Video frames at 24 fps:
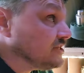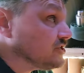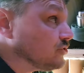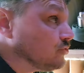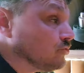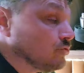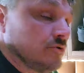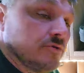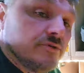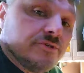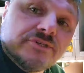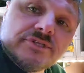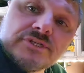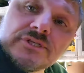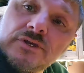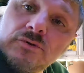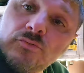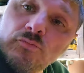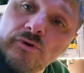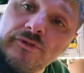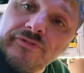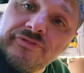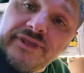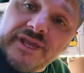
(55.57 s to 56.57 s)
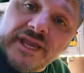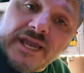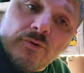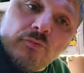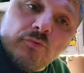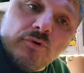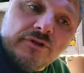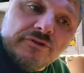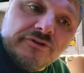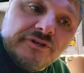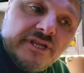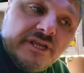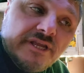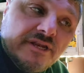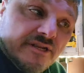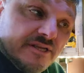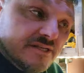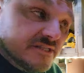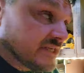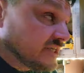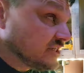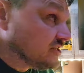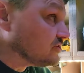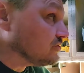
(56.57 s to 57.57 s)
tools. One thing I will need
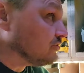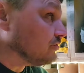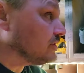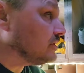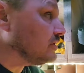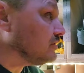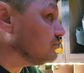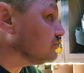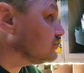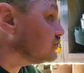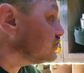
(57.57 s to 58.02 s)
is a circular